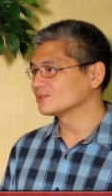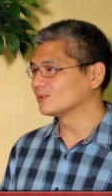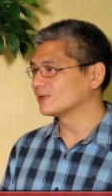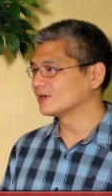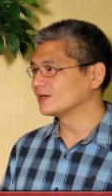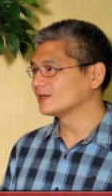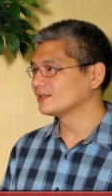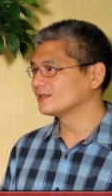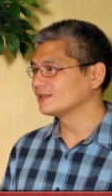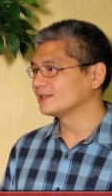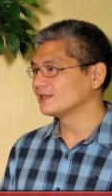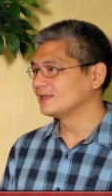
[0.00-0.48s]

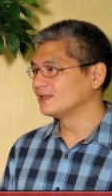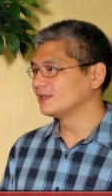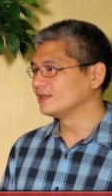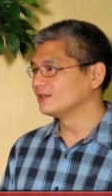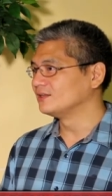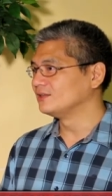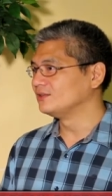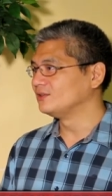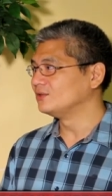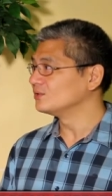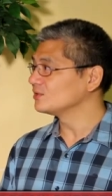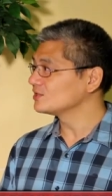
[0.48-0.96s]
One,
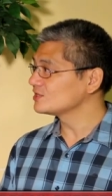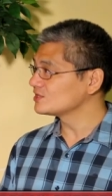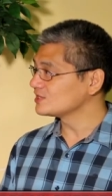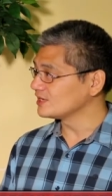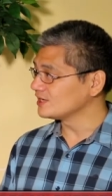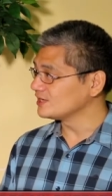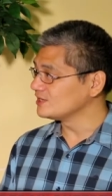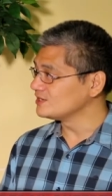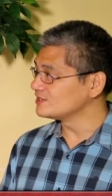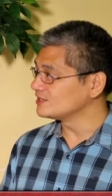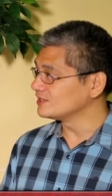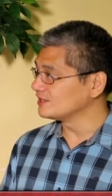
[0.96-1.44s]
no
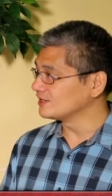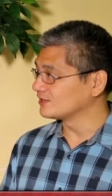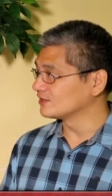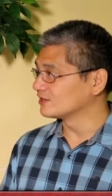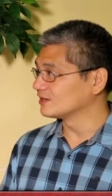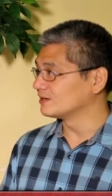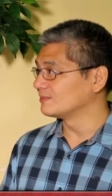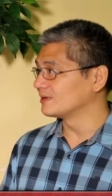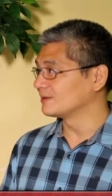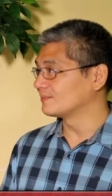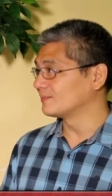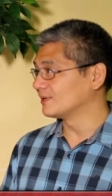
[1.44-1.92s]
change in
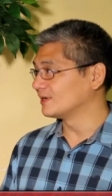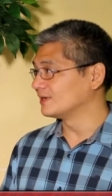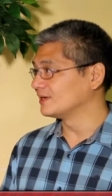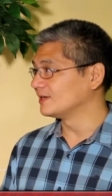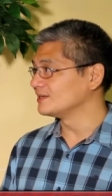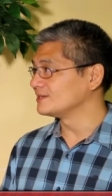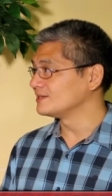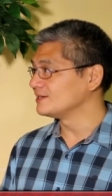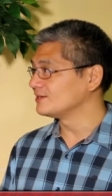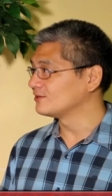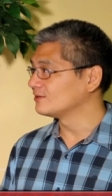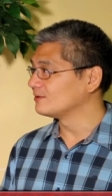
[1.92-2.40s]
economic
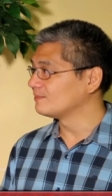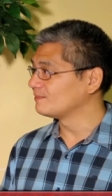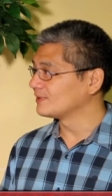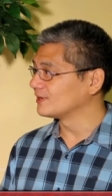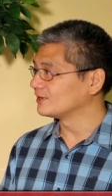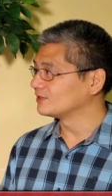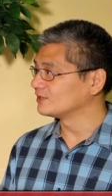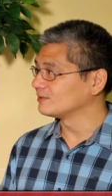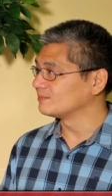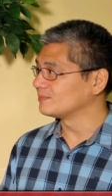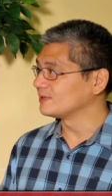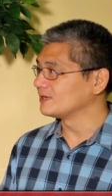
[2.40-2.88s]
policy
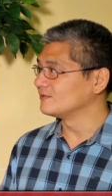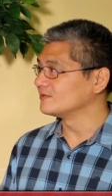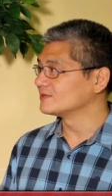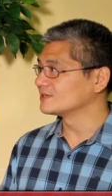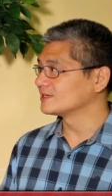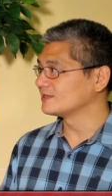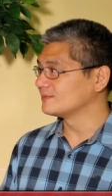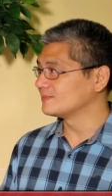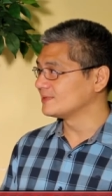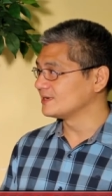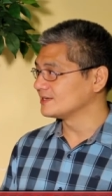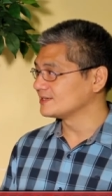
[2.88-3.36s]
compared to previous
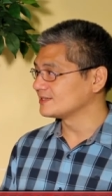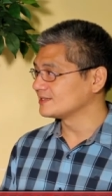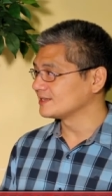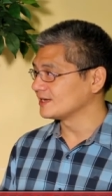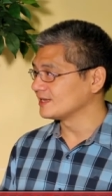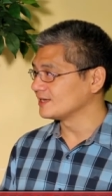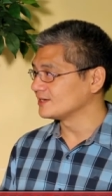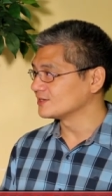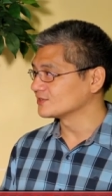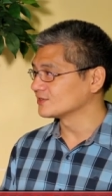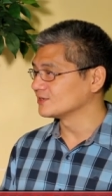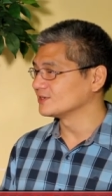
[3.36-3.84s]

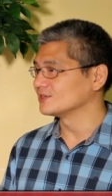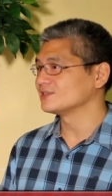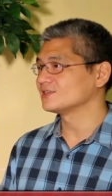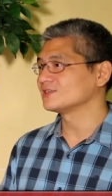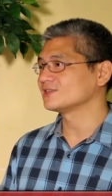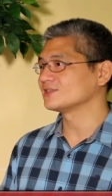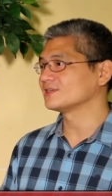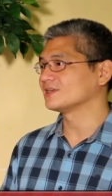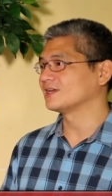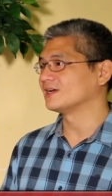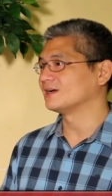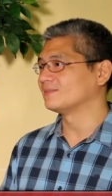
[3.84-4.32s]
administrations.